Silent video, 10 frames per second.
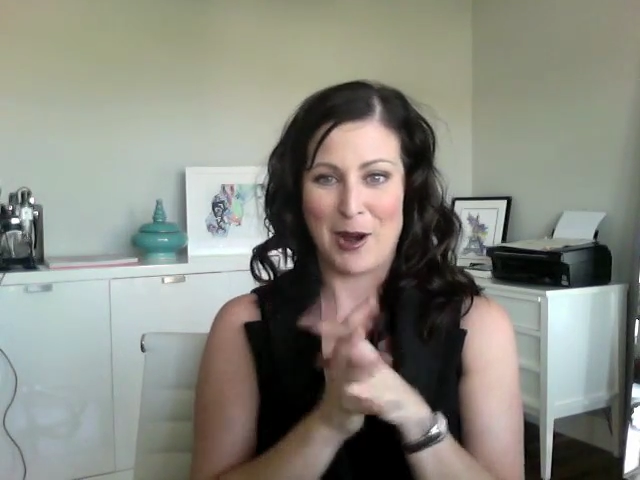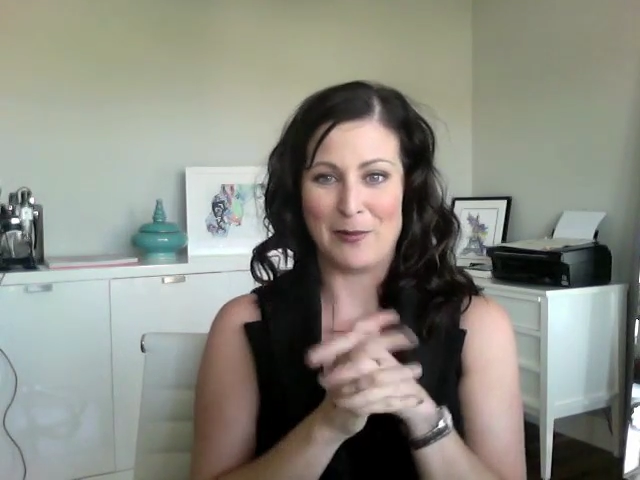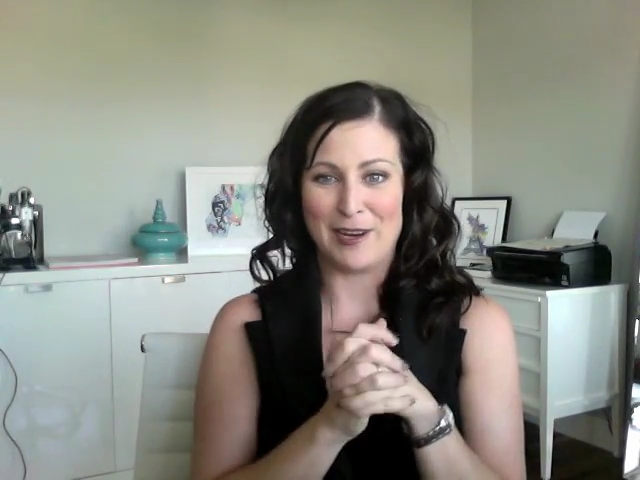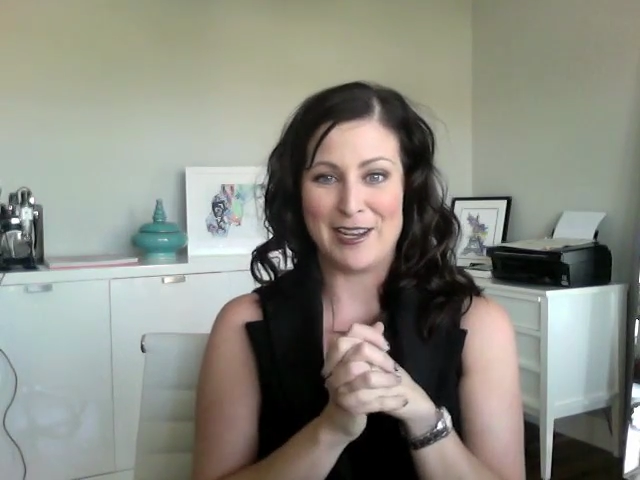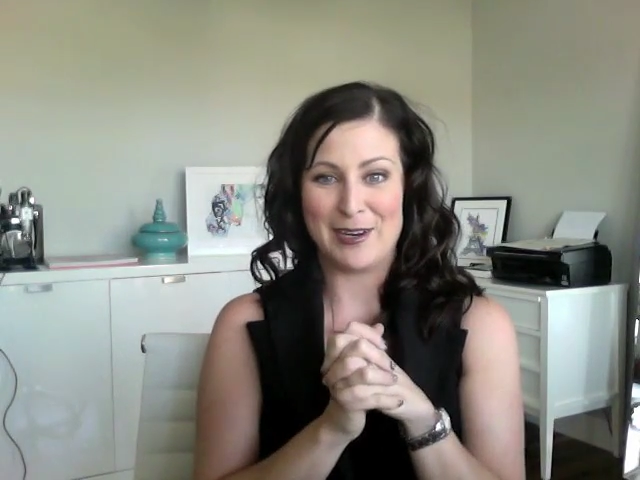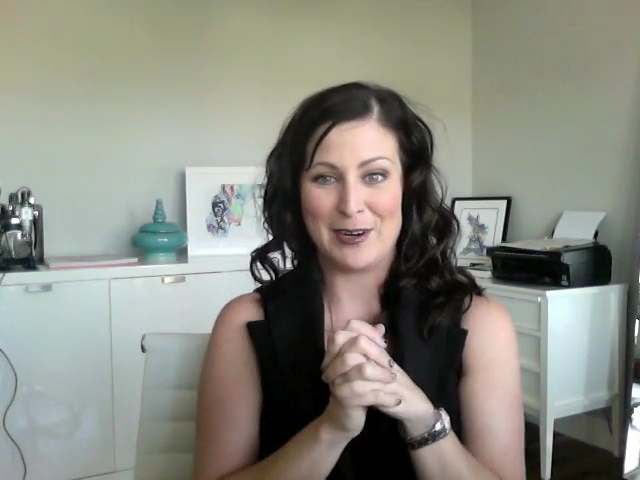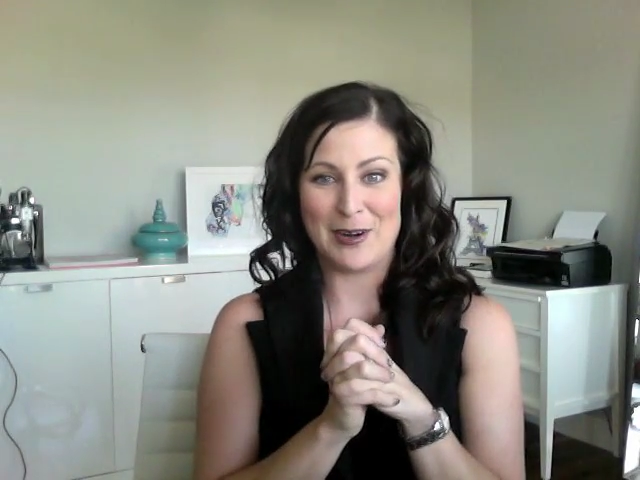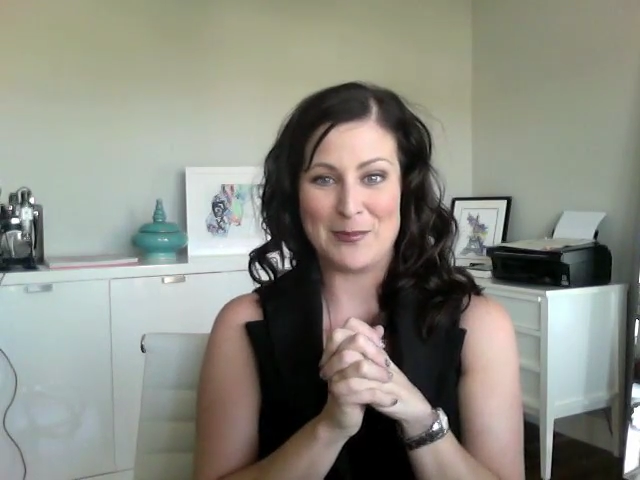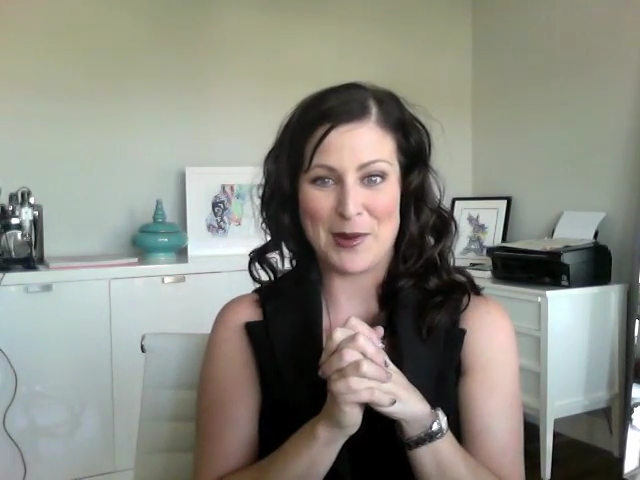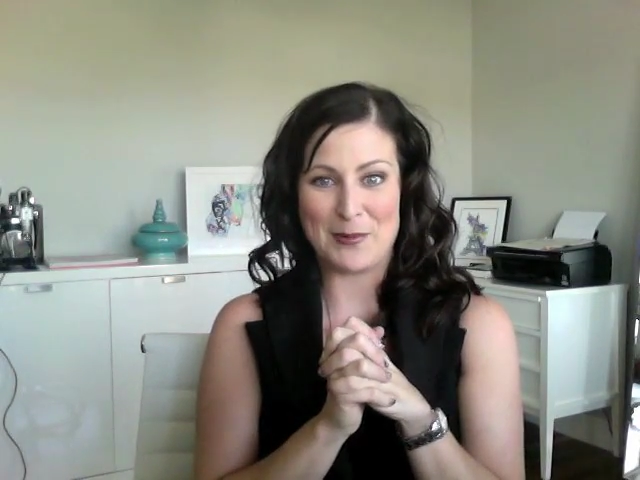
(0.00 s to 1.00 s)
I want to
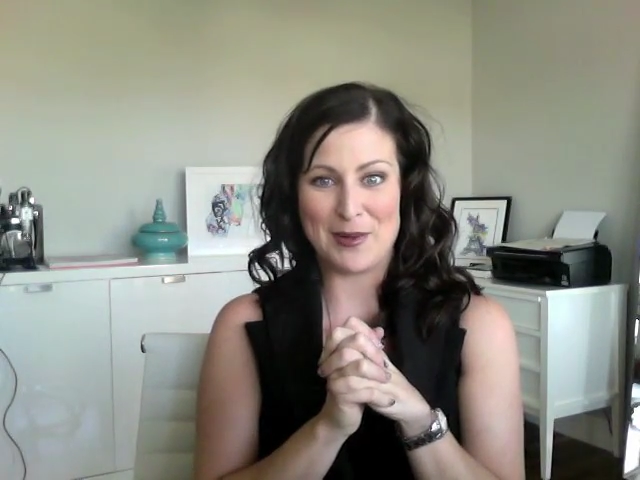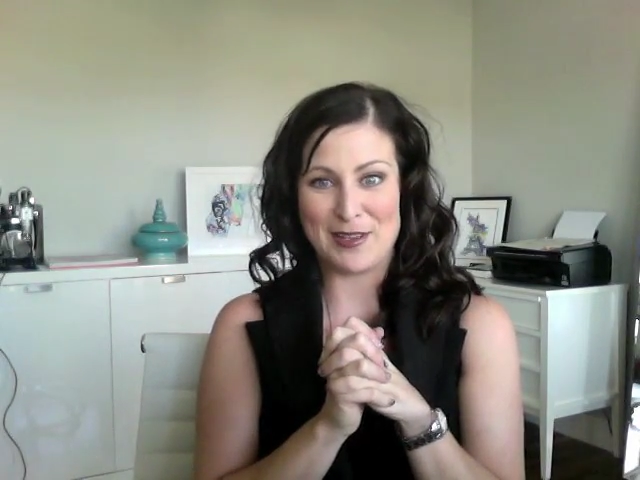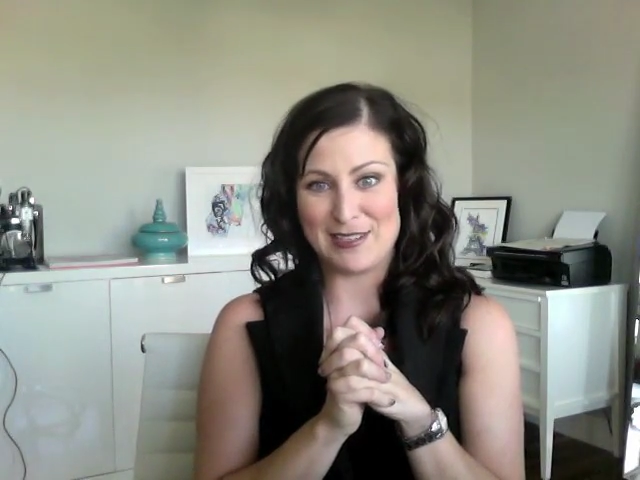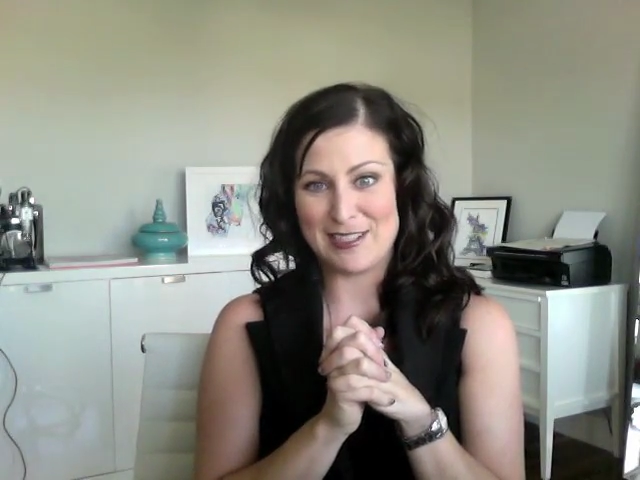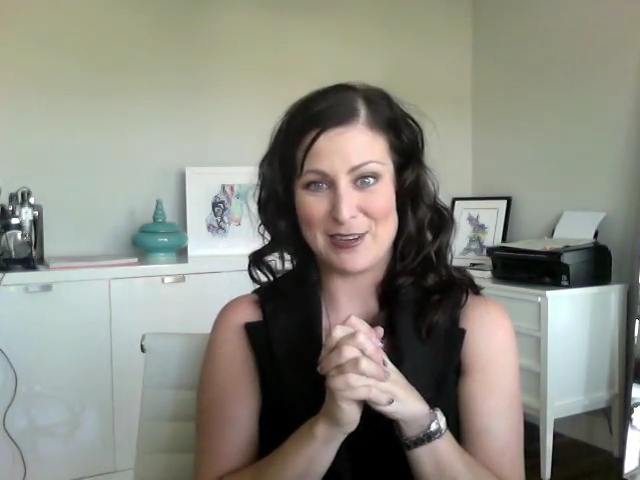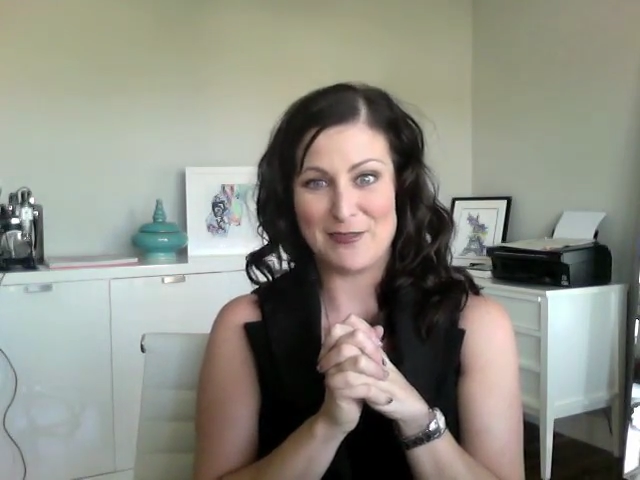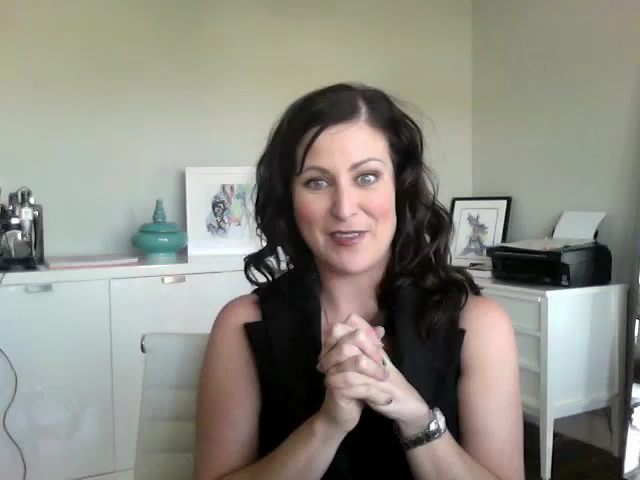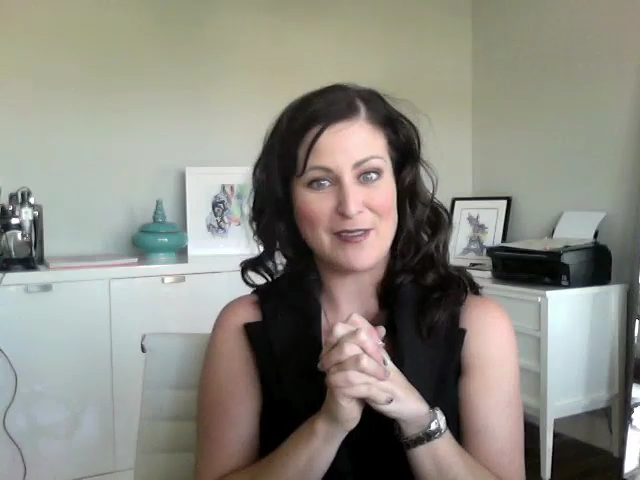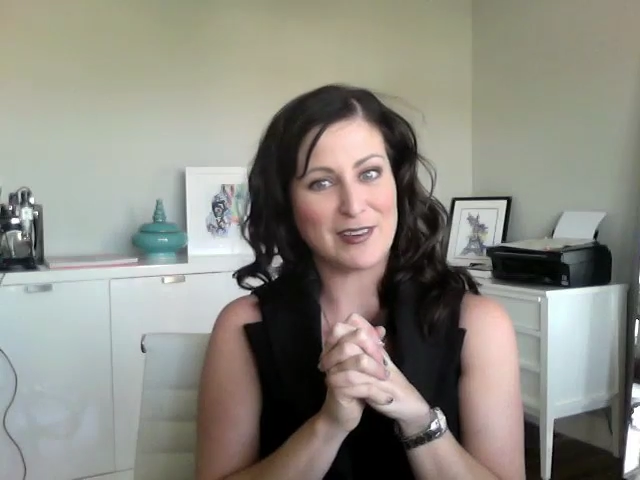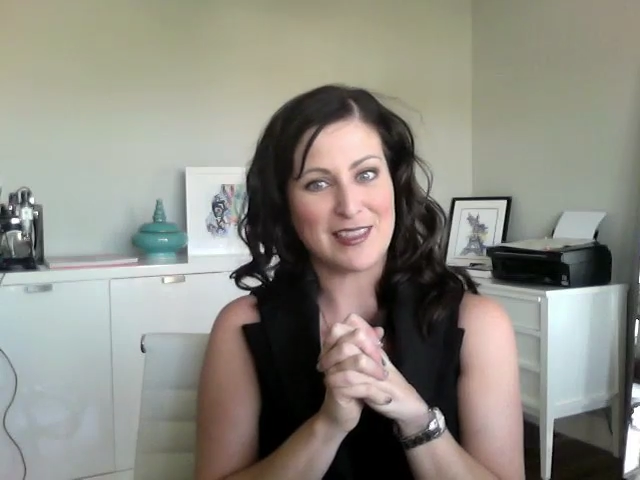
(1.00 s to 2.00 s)
hear about what's your
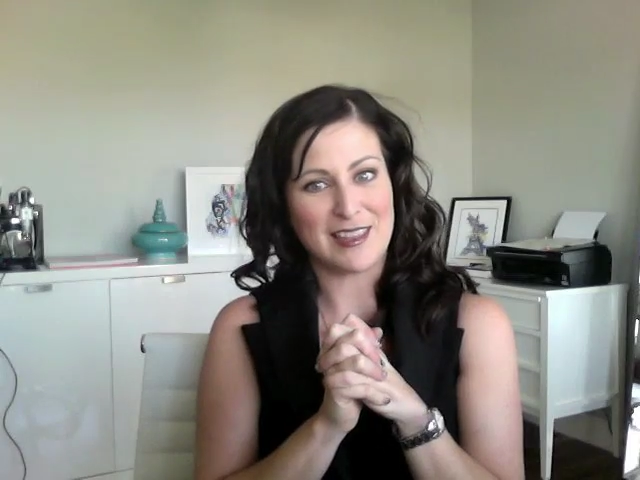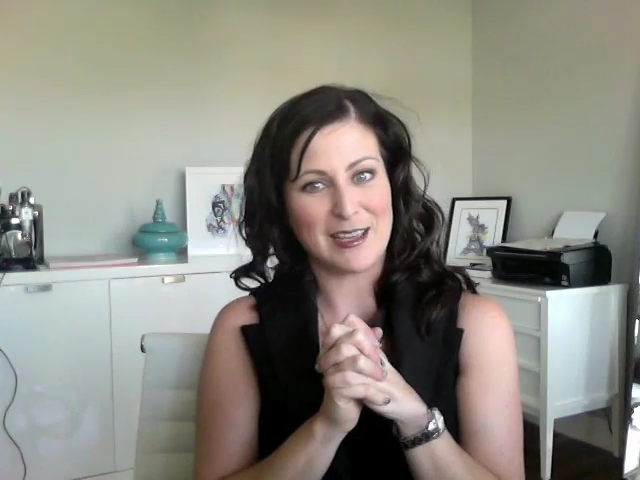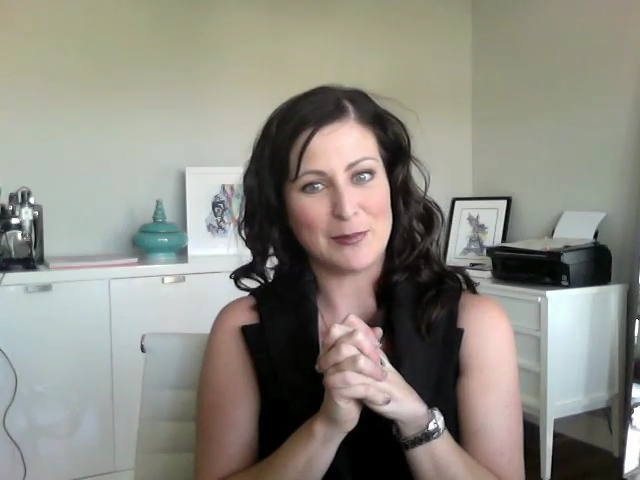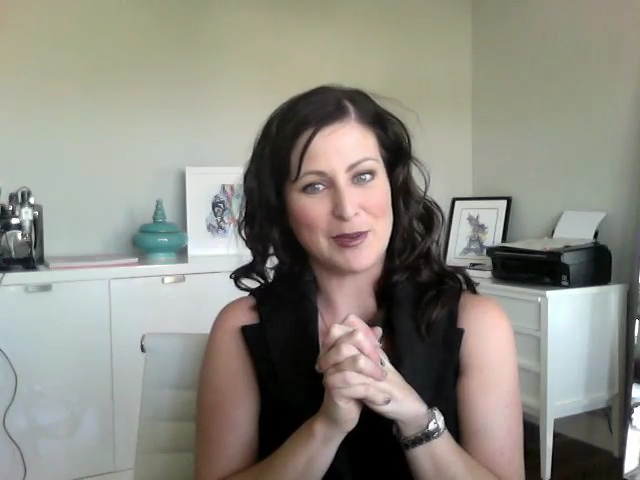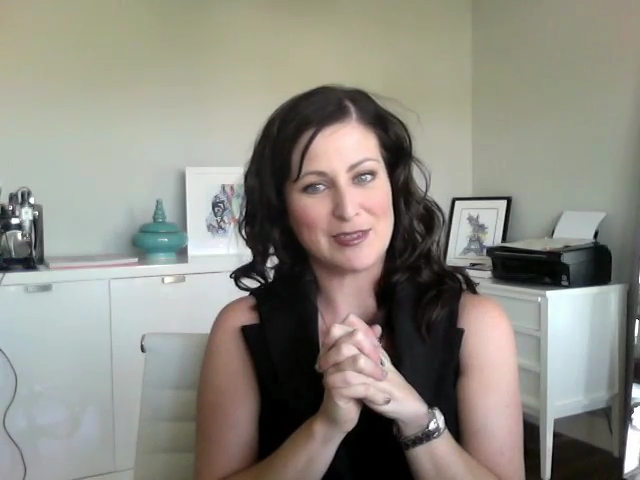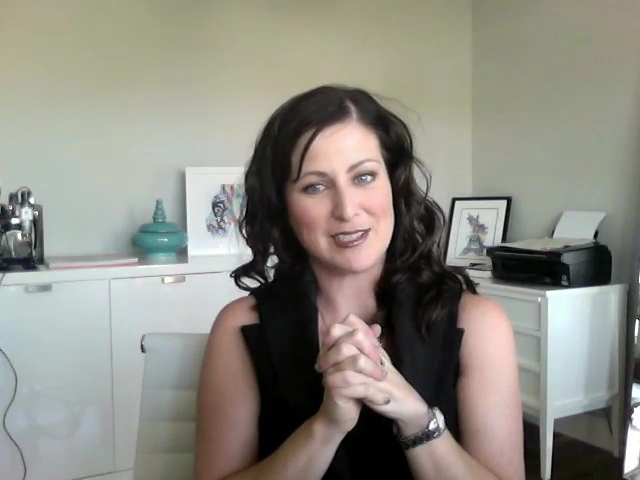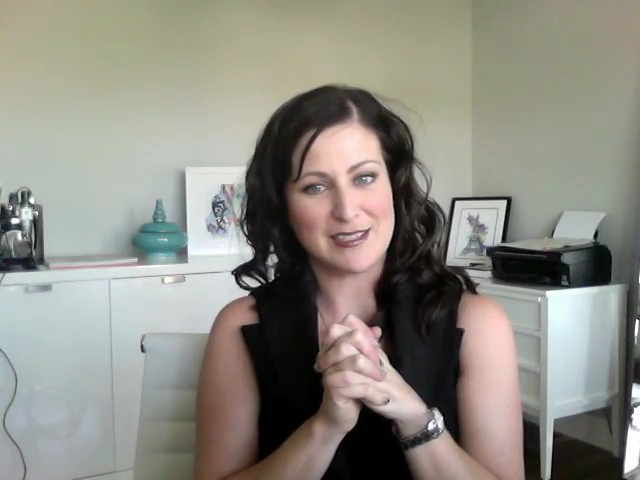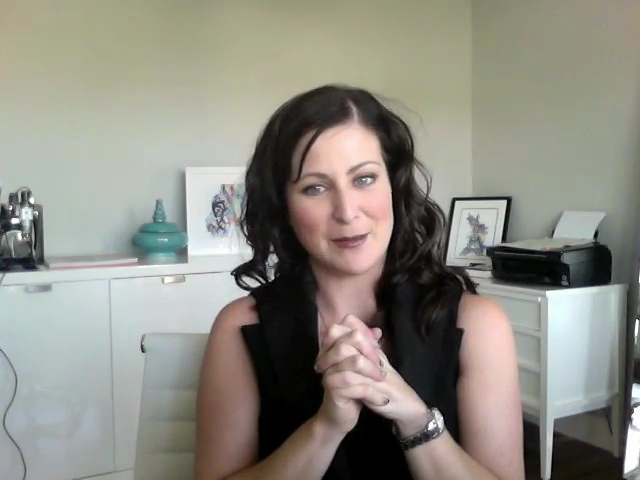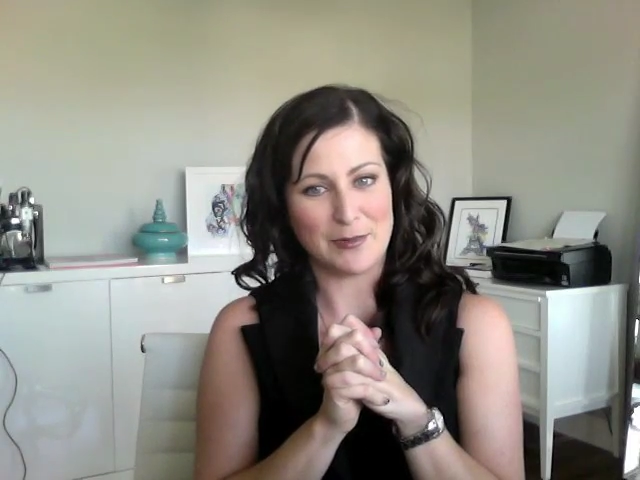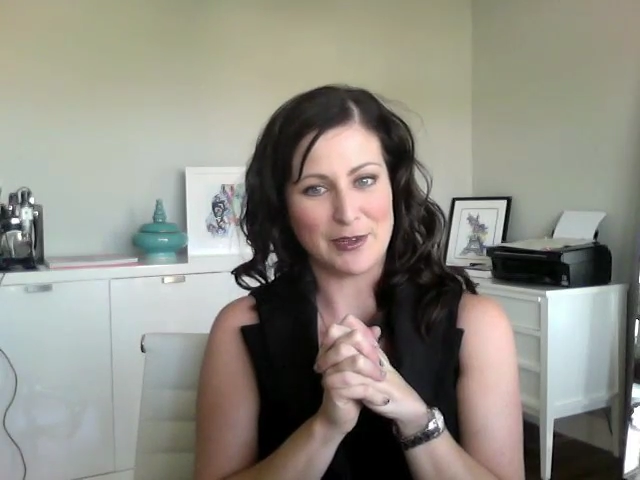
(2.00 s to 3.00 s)
favorite thing about
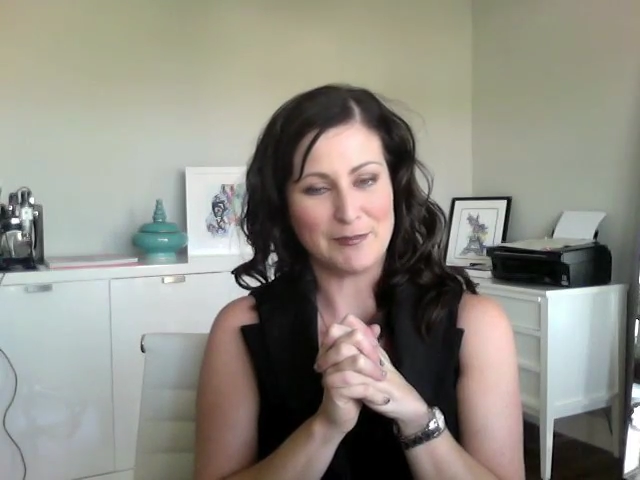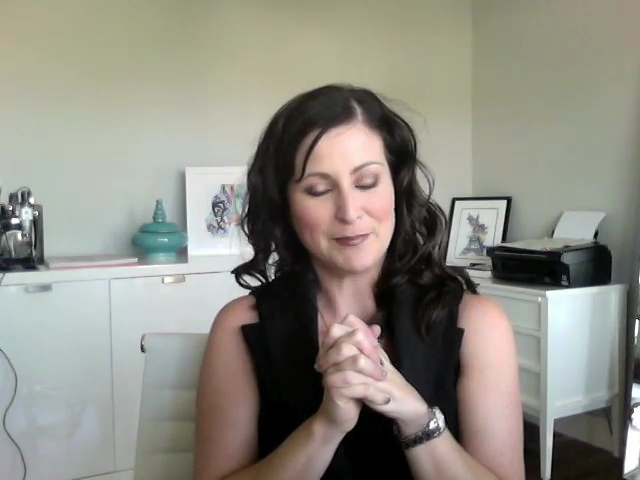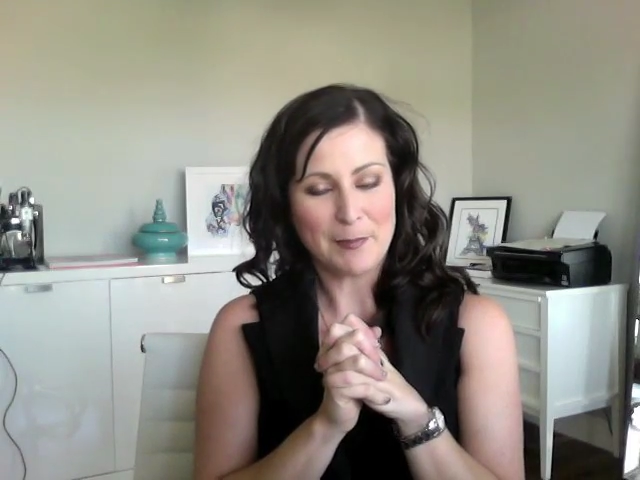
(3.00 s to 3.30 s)
December.